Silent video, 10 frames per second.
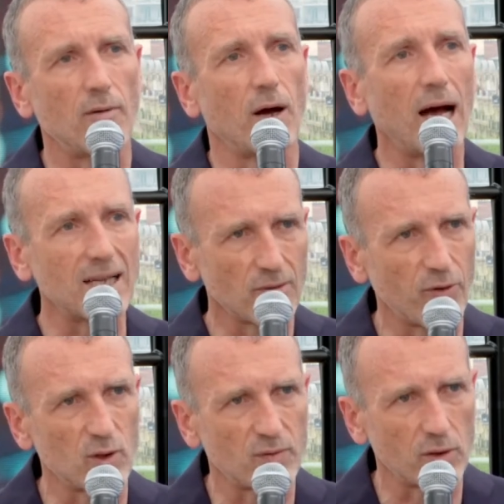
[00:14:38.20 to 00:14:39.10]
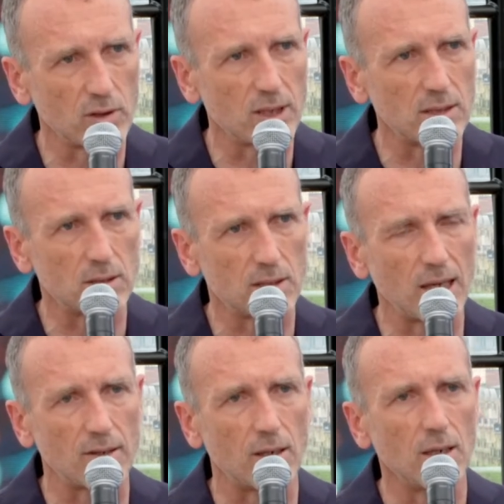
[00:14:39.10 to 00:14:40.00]
as a force for good and
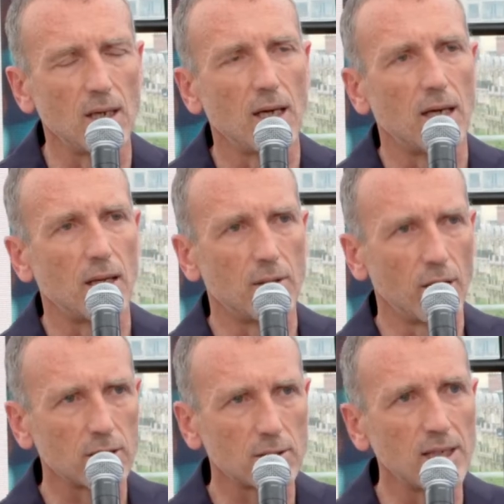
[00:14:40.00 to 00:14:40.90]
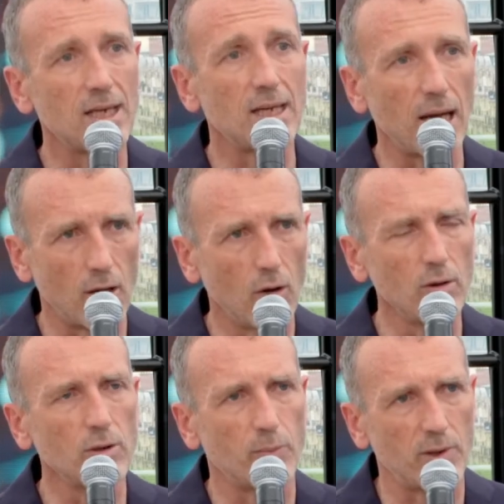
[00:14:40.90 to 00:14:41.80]
together, not only in our
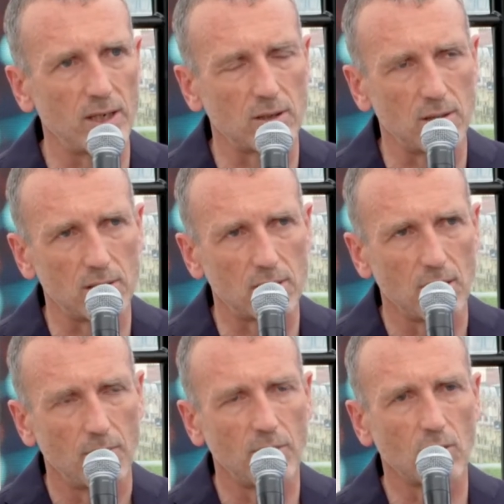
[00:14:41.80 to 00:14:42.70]
own operations, but